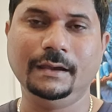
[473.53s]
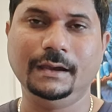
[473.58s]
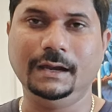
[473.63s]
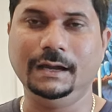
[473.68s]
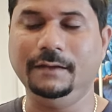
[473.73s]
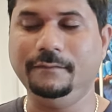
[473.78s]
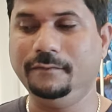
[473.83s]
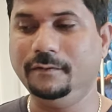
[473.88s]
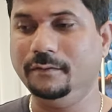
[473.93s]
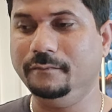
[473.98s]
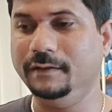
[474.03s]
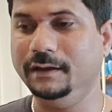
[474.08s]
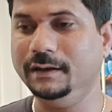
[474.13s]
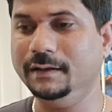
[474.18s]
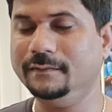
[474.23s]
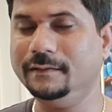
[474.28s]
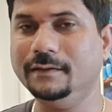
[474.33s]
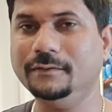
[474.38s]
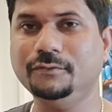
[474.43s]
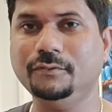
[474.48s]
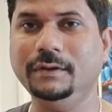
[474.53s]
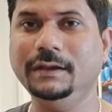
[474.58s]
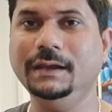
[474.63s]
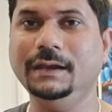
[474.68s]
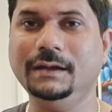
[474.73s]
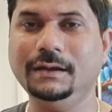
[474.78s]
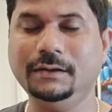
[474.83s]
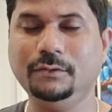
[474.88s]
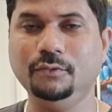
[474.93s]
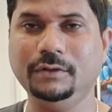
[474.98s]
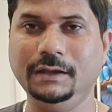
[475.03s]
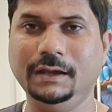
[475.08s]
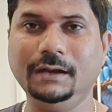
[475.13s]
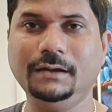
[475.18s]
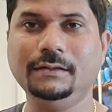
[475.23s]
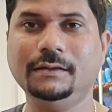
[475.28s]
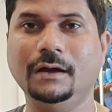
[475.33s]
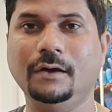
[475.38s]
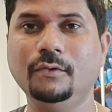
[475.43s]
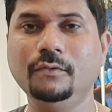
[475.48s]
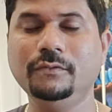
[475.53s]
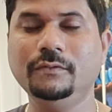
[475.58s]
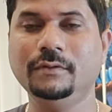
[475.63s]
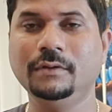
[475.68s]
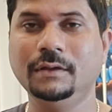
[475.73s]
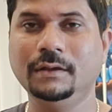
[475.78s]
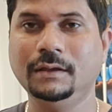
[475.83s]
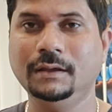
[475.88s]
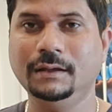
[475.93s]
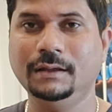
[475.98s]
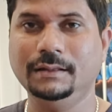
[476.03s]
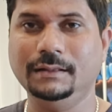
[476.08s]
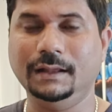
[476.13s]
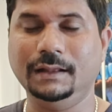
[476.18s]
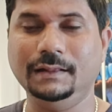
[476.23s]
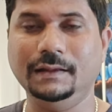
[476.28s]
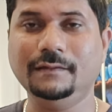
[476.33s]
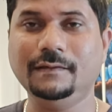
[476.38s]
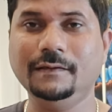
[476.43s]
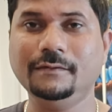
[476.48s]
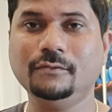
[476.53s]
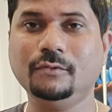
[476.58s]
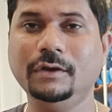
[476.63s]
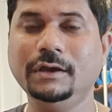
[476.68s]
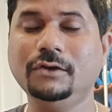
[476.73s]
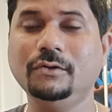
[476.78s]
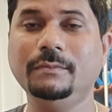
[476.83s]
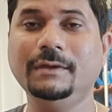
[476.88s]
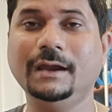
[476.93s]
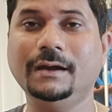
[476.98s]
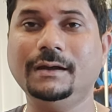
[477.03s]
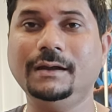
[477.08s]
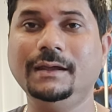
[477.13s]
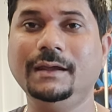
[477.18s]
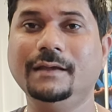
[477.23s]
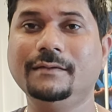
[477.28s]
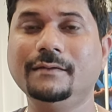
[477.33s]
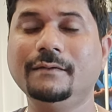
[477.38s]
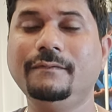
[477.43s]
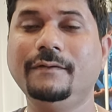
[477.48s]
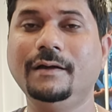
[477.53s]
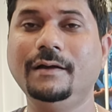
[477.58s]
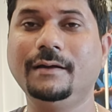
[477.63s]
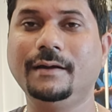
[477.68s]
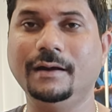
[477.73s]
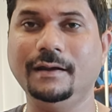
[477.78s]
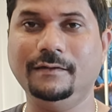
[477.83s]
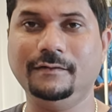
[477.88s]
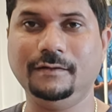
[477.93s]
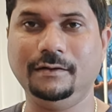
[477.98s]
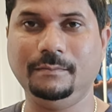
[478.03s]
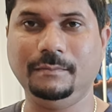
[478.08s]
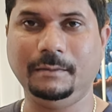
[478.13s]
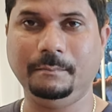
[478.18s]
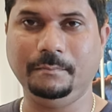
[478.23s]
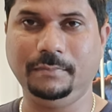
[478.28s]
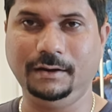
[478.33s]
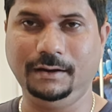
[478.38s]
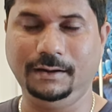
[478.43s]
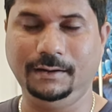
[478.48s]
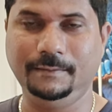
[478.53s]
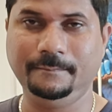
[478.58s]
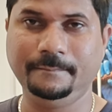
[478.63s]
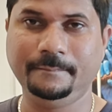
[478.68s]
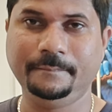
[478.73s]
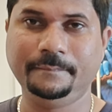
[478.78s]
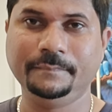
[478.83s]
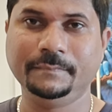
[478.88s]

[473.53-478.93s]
And if your Venus is going into the 8th house, then this is going to be acting as a filtration membrane.